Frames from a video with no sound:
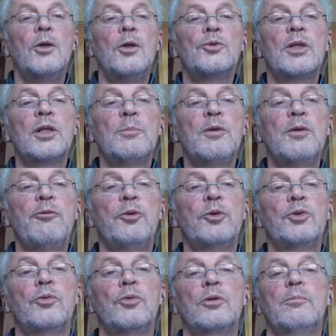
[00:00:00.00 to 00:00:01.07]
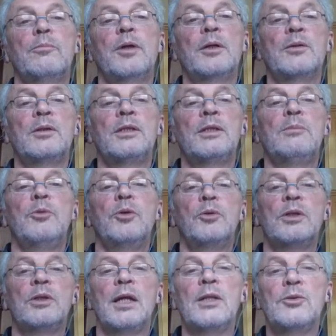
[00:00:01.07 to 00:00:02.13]
So let me first talk about the
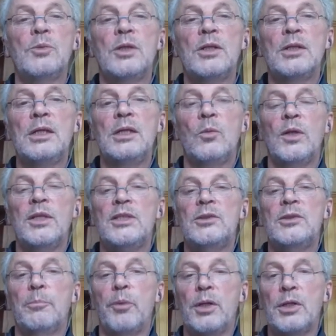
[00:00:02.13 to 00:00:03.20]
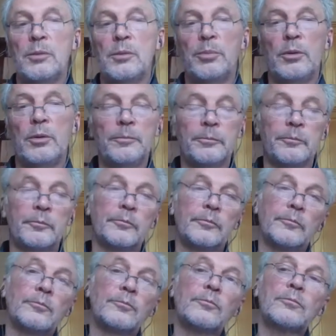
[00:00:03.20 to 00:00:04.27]
multi-entry key. What is the principle?
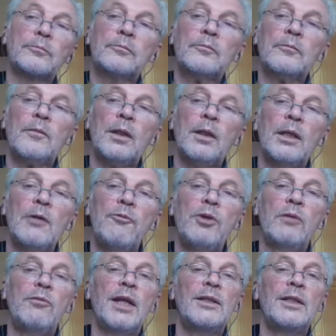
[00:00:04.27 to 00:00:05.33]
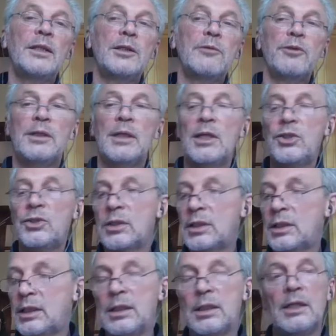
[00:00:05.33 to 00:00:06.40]
If you have an identification
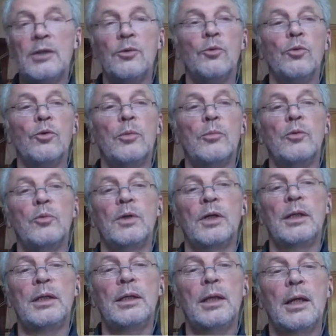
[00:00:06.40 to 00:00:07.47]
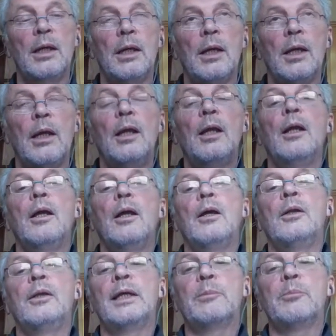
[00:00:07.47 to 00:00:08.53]
key in the normal way
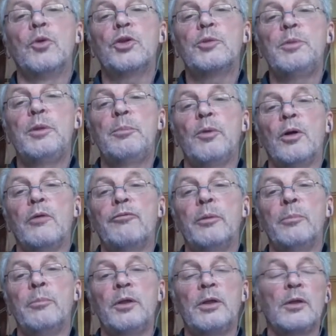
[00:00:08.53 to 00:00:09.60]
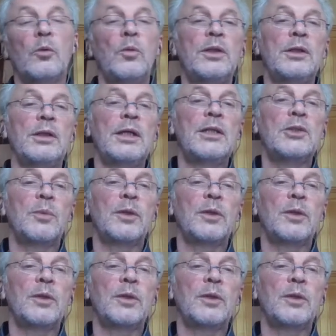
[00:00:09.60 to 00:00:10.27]
that most people are familiar with, it's